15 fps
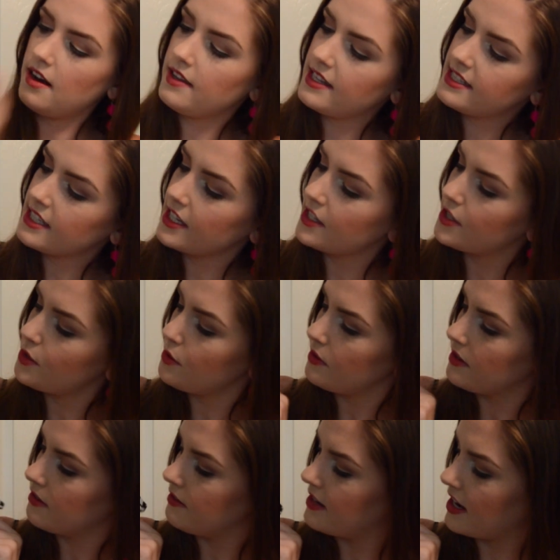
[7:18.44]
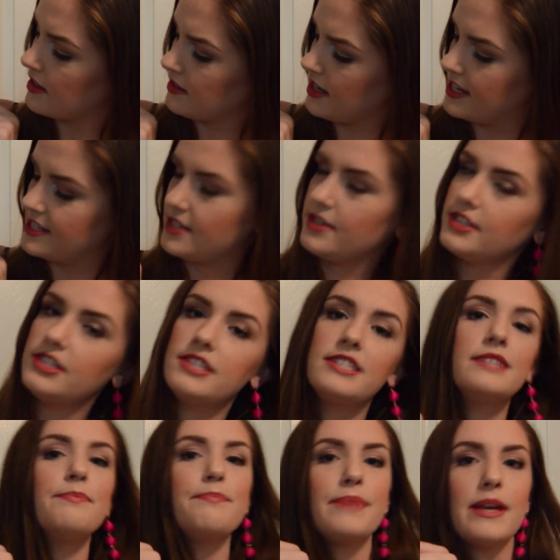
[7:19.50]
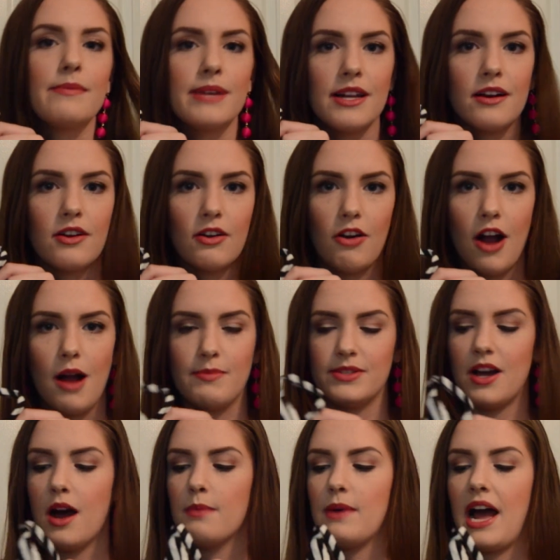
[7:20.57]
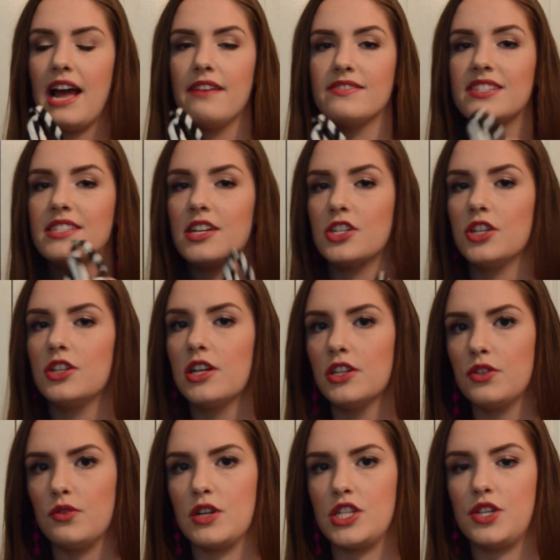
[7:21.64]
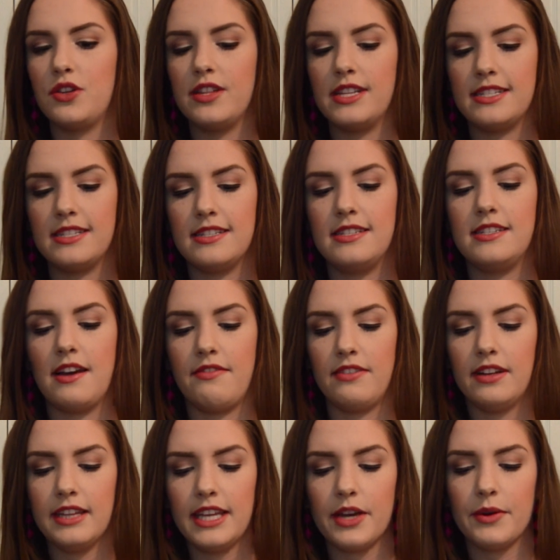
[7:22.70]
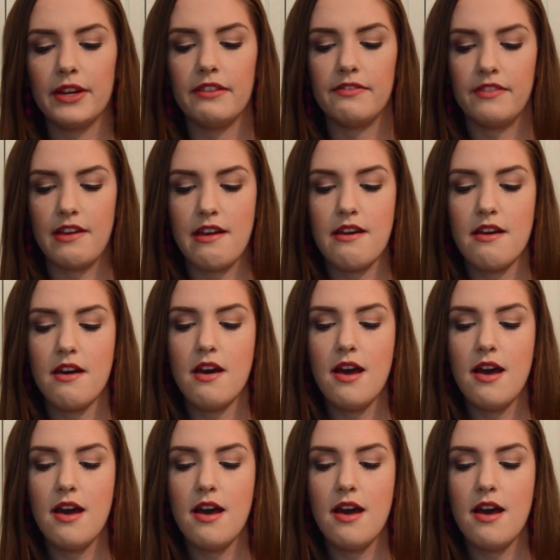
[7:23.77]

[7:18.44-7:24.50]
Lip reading: Oh, that's a cute little neckline. So this is just a baby doll crop top. I have such a long torso that this is definitely going to fit